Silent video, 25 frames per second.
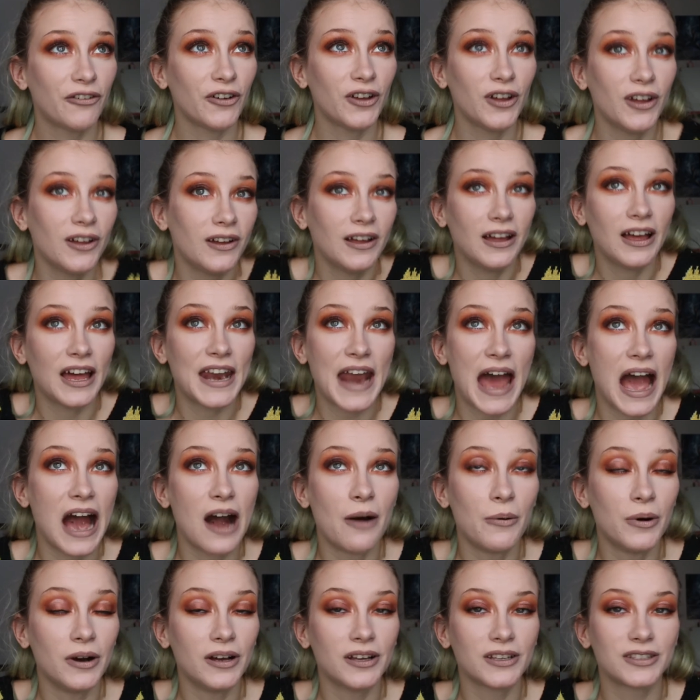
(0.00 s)
for an
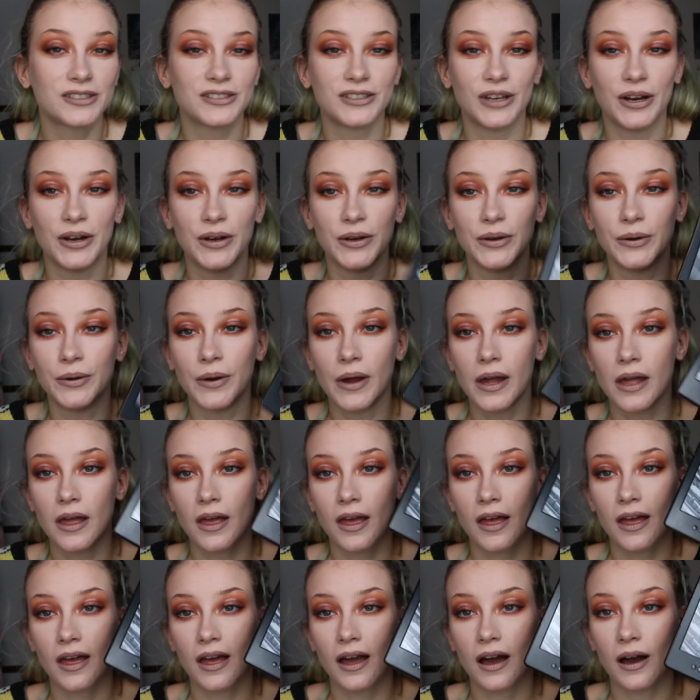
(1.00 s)
hour, so
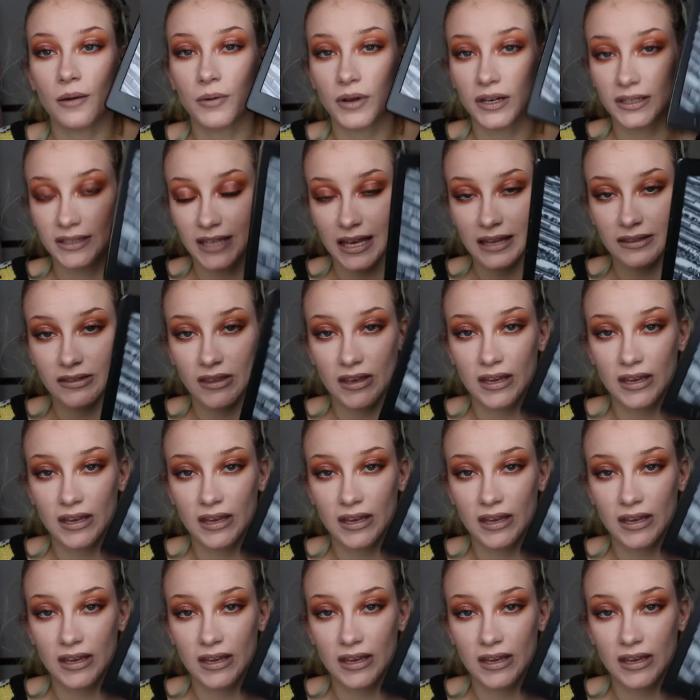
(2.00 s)
I'm going to take